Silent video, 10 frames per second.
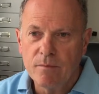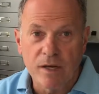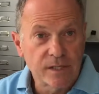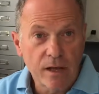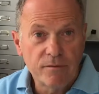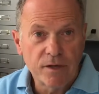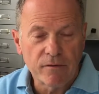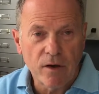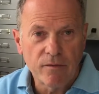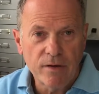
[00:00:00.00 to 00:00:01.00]
myself,
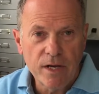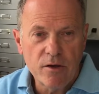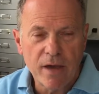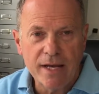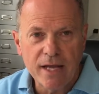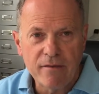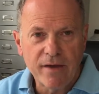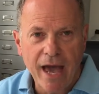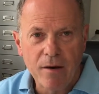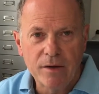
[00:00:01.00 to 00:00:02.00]
Geoff Coughlin, you get Dave
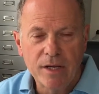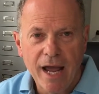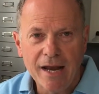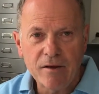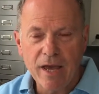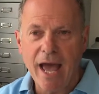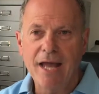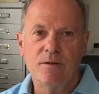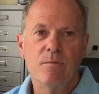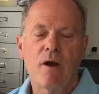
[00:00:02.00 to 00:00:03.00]
Coward, and you get
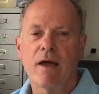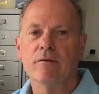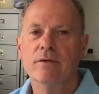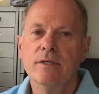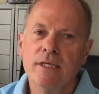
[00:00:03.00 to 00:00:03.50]
Adam Brown.